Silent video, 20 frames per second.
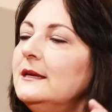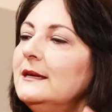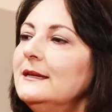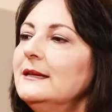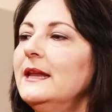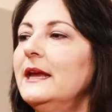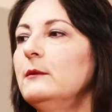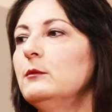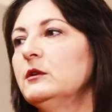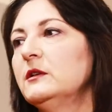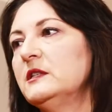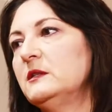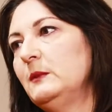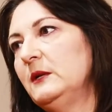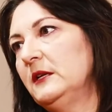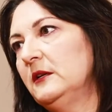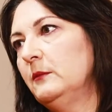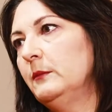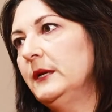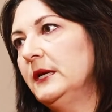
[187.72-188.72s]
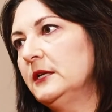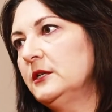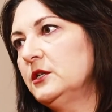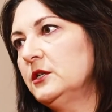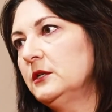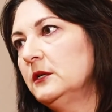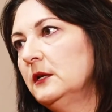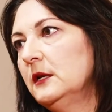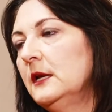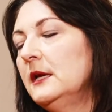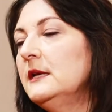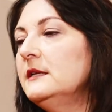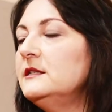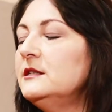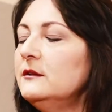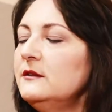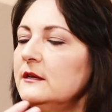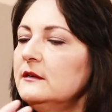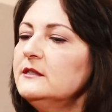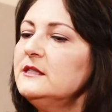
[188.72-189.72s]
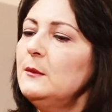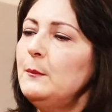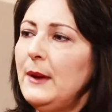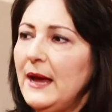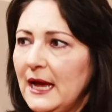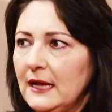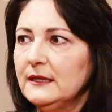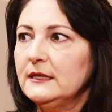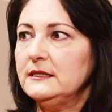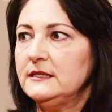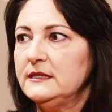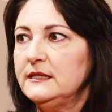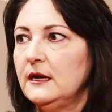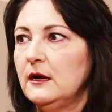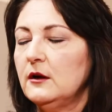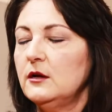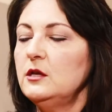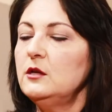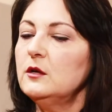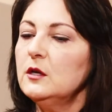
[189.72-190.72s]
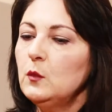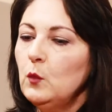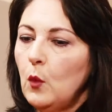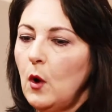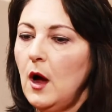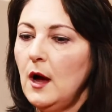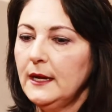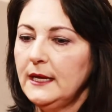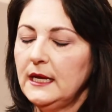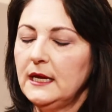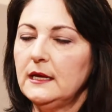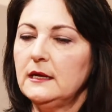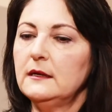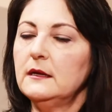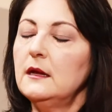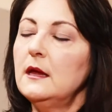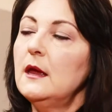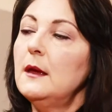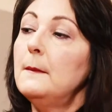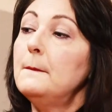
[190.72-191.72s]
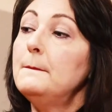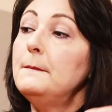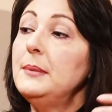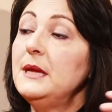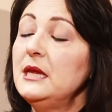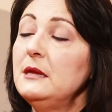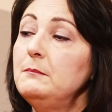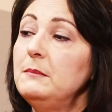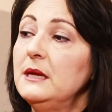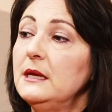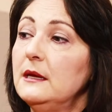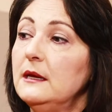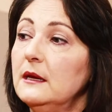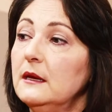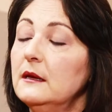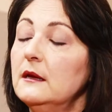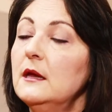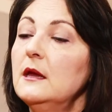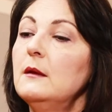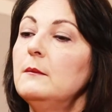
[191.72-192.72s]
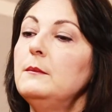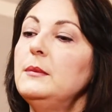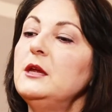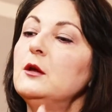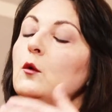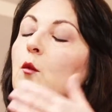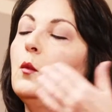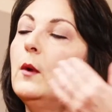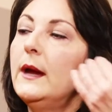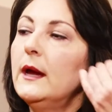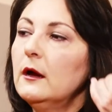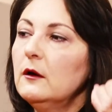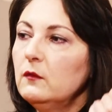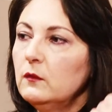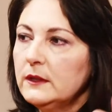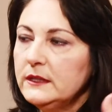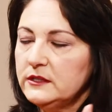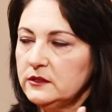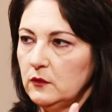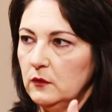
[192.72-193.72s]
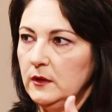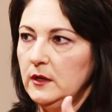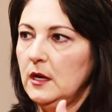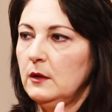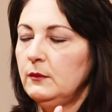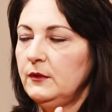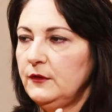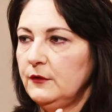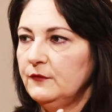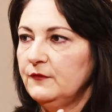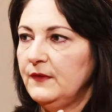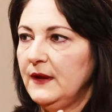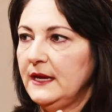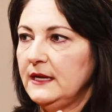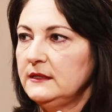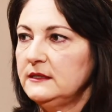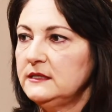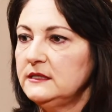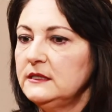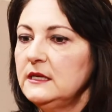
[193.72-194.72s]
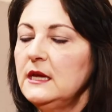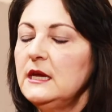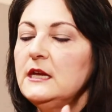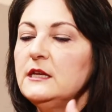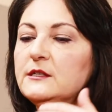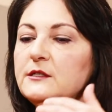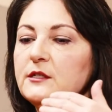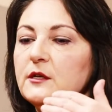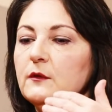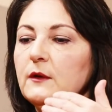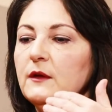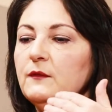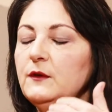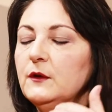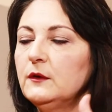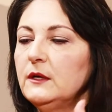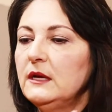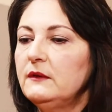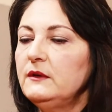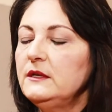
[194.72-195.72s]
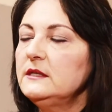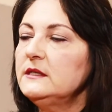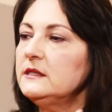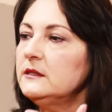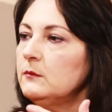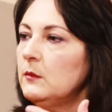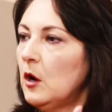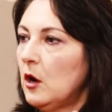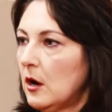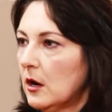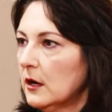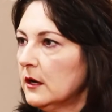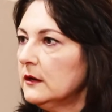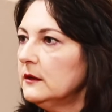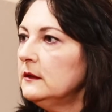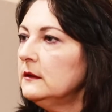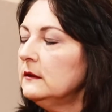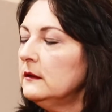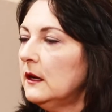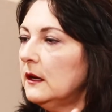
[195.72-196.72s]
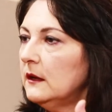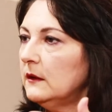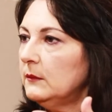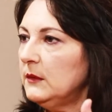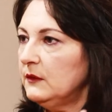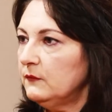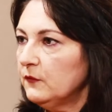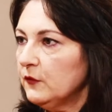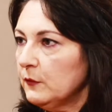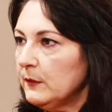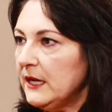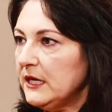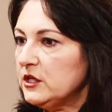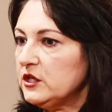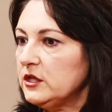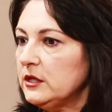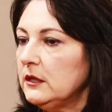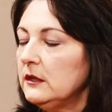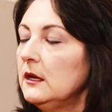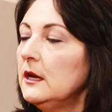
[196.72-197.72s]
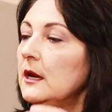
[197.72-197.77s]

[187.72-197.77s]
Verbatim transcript: get labeled as being so there's a balance there. You can walk in, be big, be aware of what's going on with your face. So if you're giving some hard um, information,